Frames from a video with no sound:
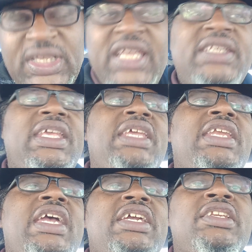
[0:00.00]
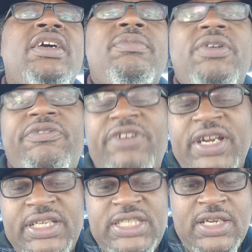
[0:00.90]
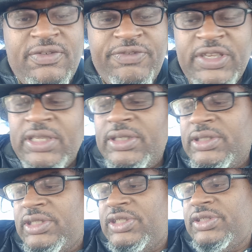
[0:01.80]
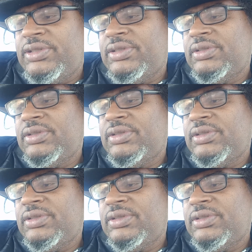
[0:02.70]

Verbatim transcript: And then they end up with Fairy Tale Felix.